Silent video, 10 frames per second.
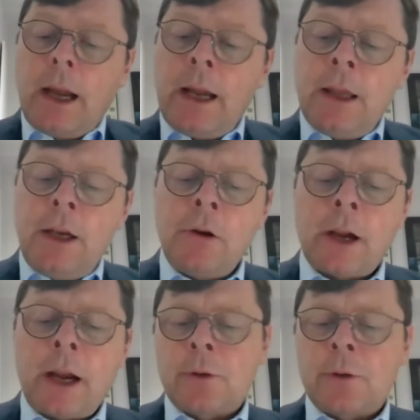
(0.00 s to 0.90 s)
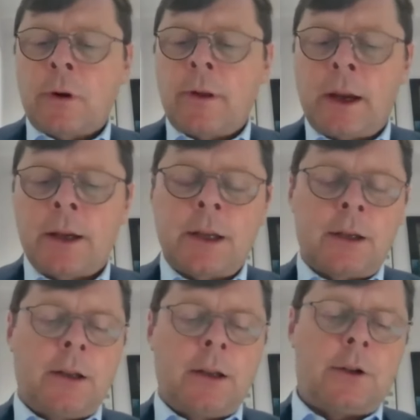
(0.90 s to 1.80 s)
In the UK, one of the things
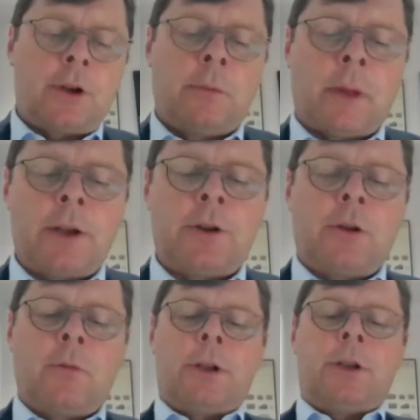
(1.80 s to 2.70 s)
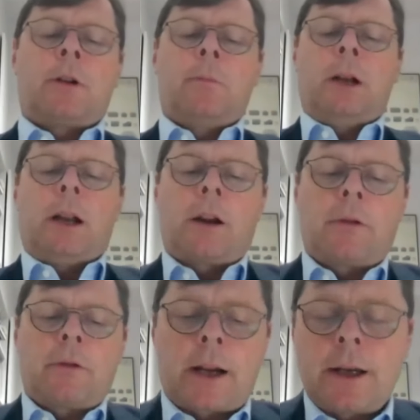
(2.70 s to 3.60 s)
that Gilles mentioned, which is completely
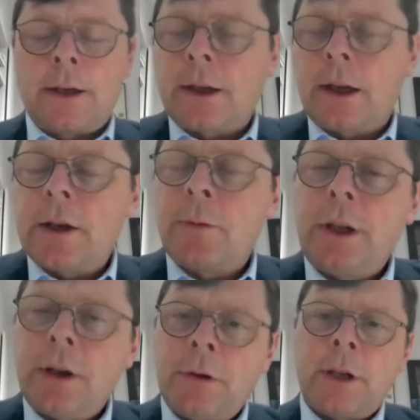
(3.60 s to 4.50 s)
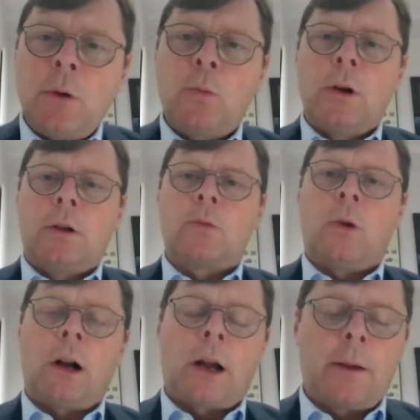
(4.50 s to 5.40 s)
correct, is we do see
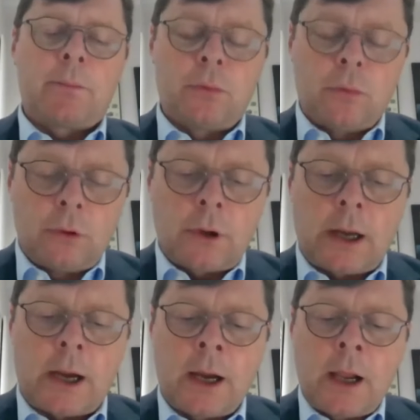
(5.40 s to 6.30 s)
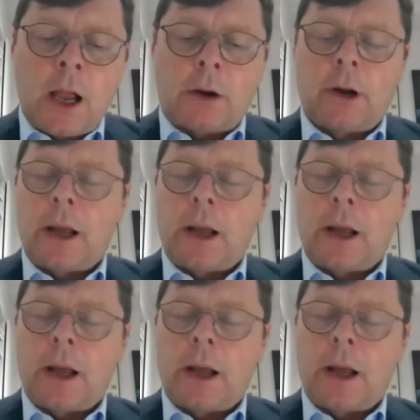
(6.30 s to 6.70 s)
worldwide broadly a